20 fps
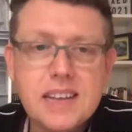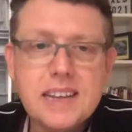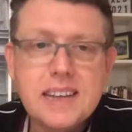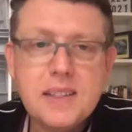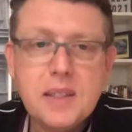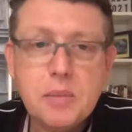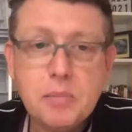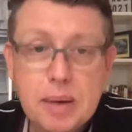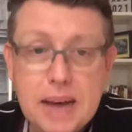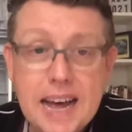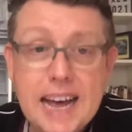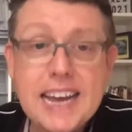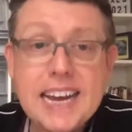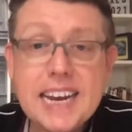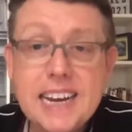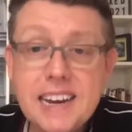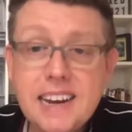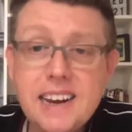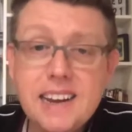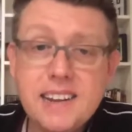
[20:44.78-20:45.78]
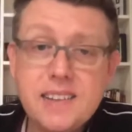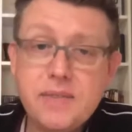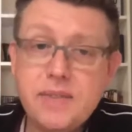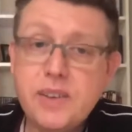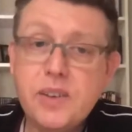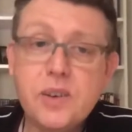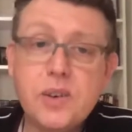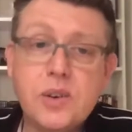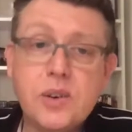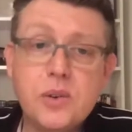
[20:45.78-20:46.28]
The pain,
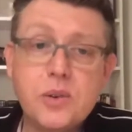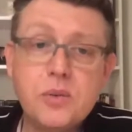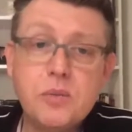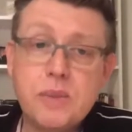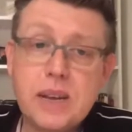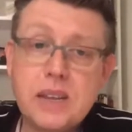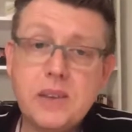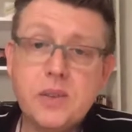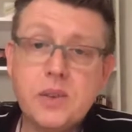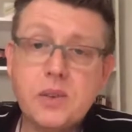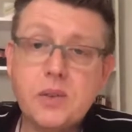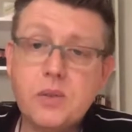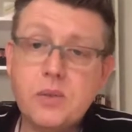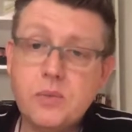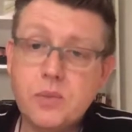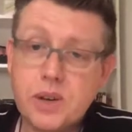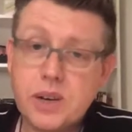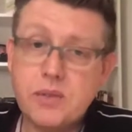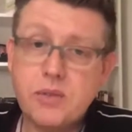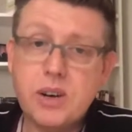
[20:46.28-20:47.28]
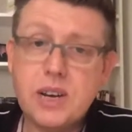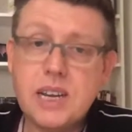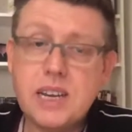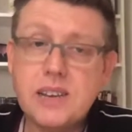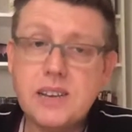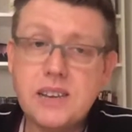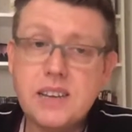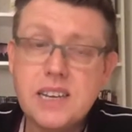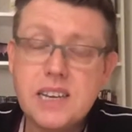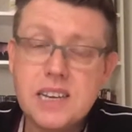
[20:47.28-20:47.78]
physical, mental, whatever it
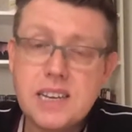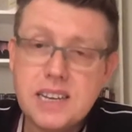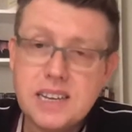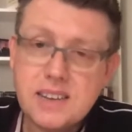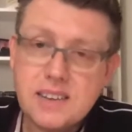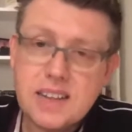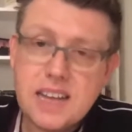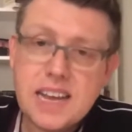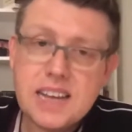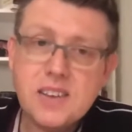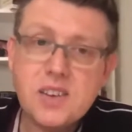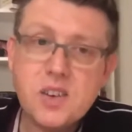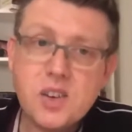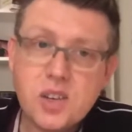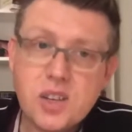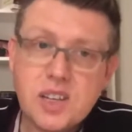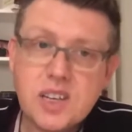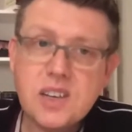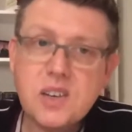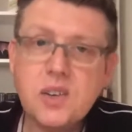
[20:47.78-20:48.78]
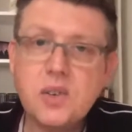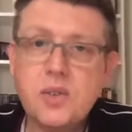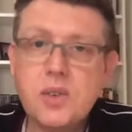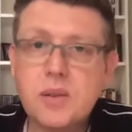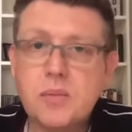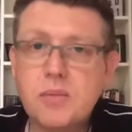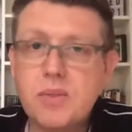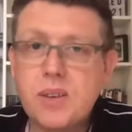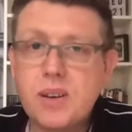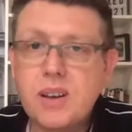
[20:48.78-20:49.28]
is there to just teach you
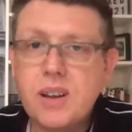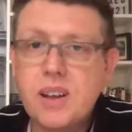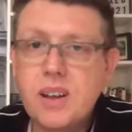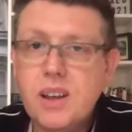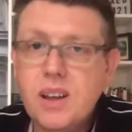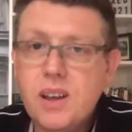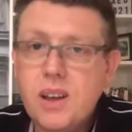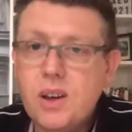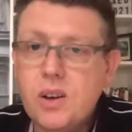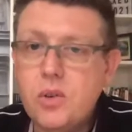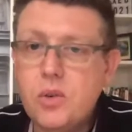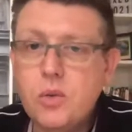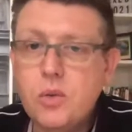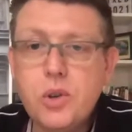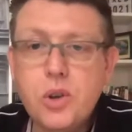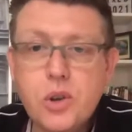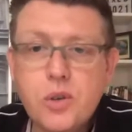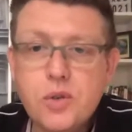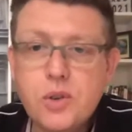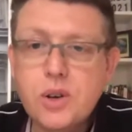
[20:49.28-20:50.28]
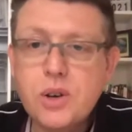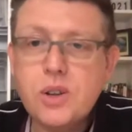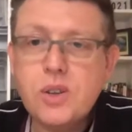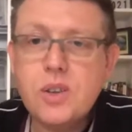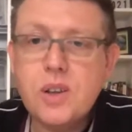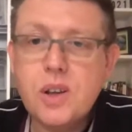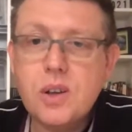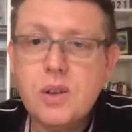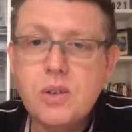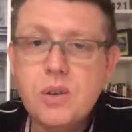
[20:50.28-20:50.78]
something. And all you've got to
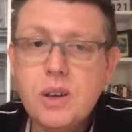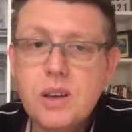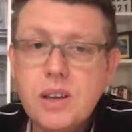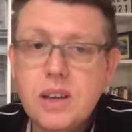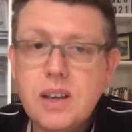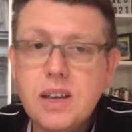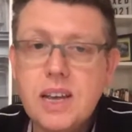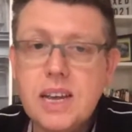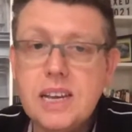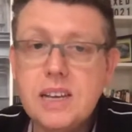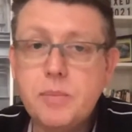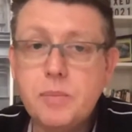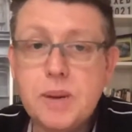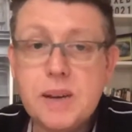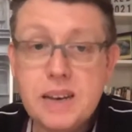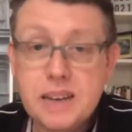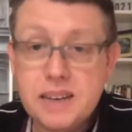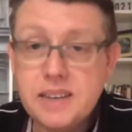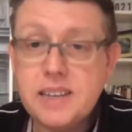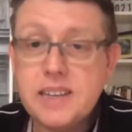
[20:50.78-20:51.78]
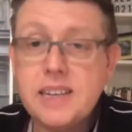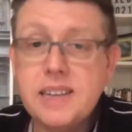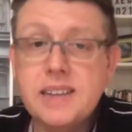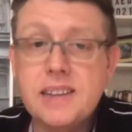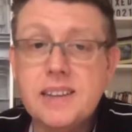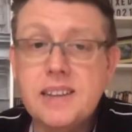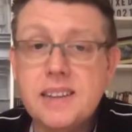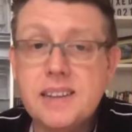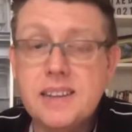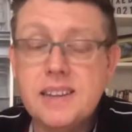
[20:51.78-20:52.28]
do is be listening.
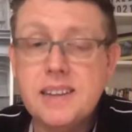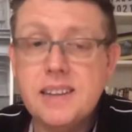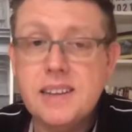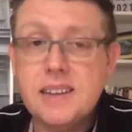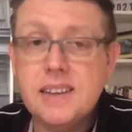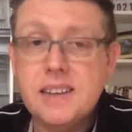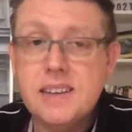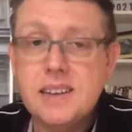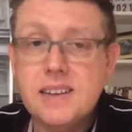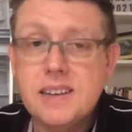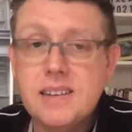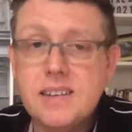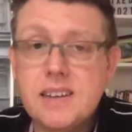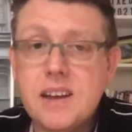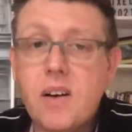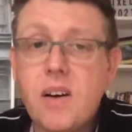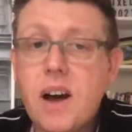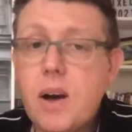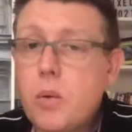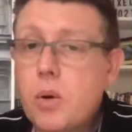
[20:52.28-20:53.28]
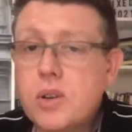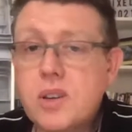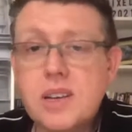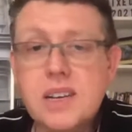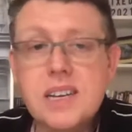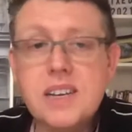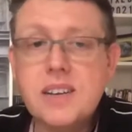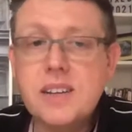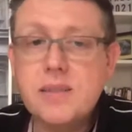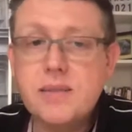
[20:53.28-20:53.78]
So I
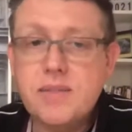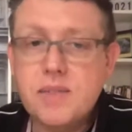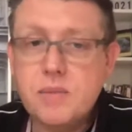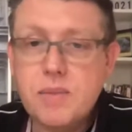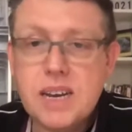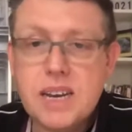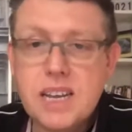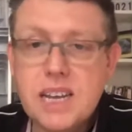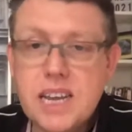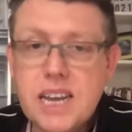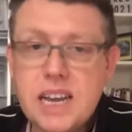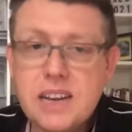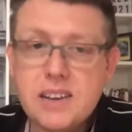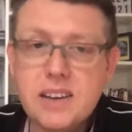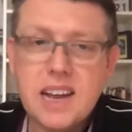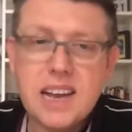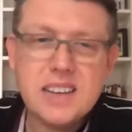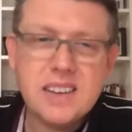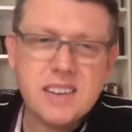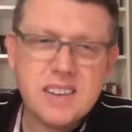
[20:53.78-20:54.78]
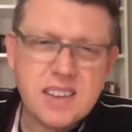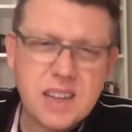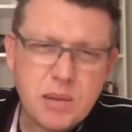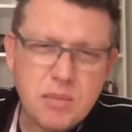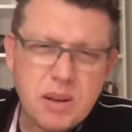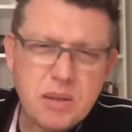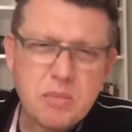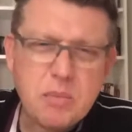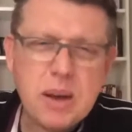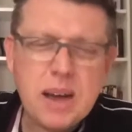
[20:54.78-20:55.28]
wasn't listening for many years. I had
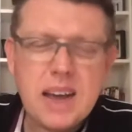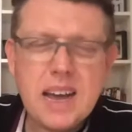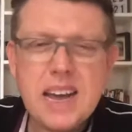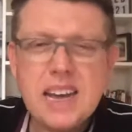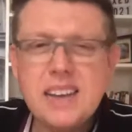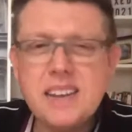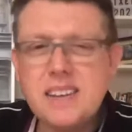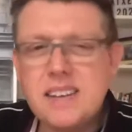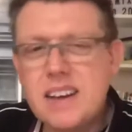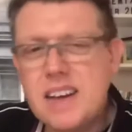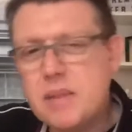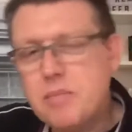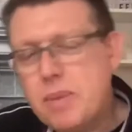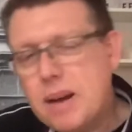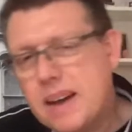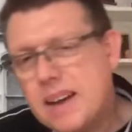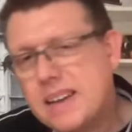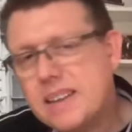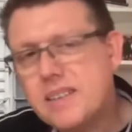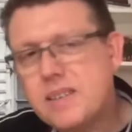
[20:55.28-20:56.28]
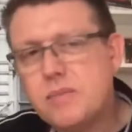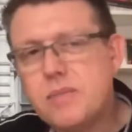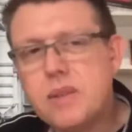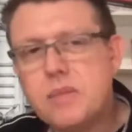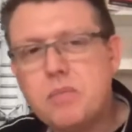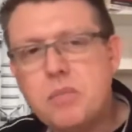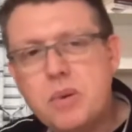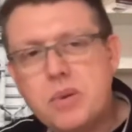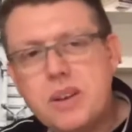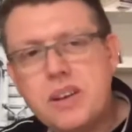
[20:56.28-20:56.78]
stomach pains, I had pains in
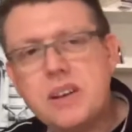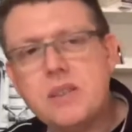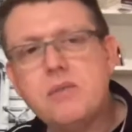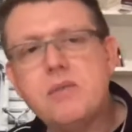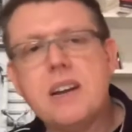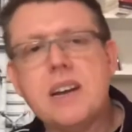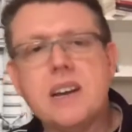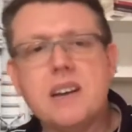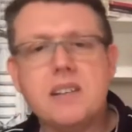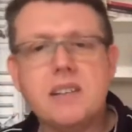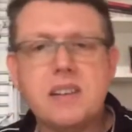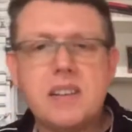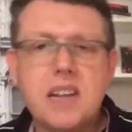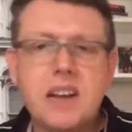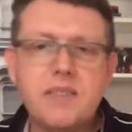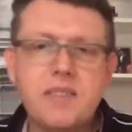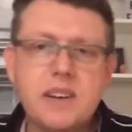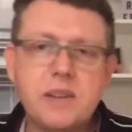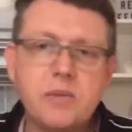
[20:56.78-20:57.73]
my body and all that kind of stuff.